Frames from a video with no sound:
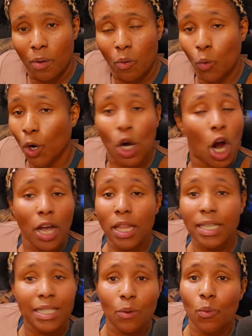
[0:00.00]

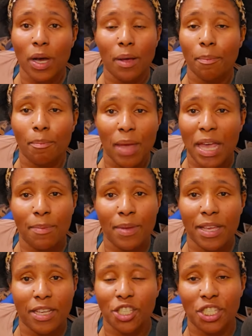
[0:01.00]
Regardless of what
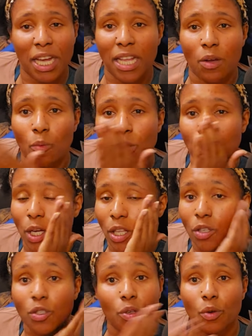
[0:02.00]
maybe Shannon was going
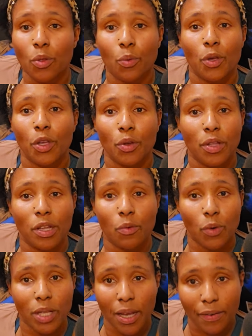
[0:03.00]
to do with reunion
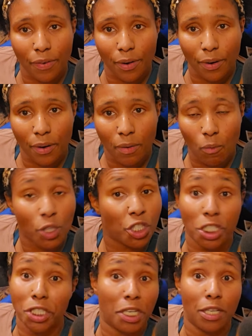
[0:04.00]
whatever, which
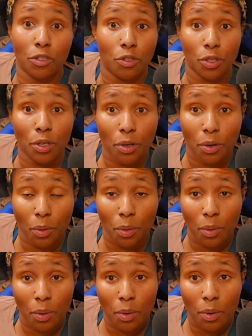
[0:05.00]
she didn't do,
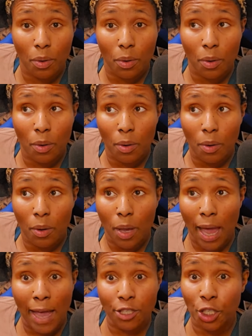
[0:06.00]

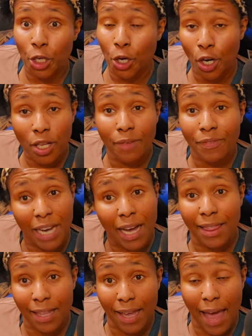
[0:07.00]
and she could have
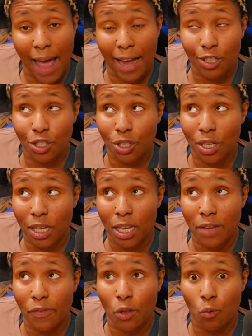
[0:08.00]
done that actually,
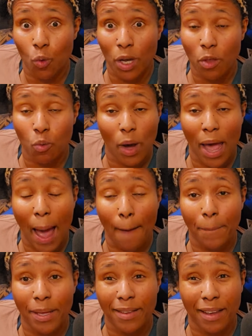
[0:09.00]
even with what
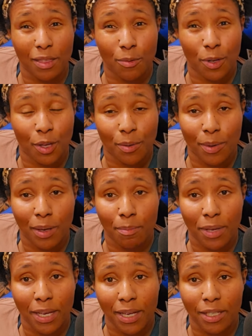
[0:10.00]
happened at the reunion,
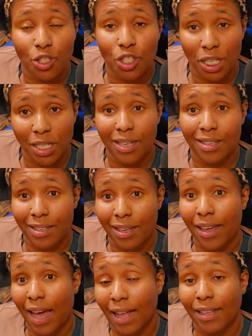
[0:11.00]
because Gina
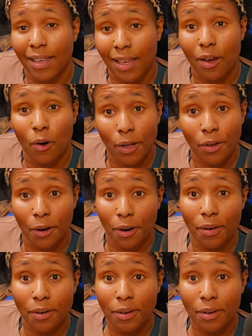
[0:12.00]
did kind of get on her.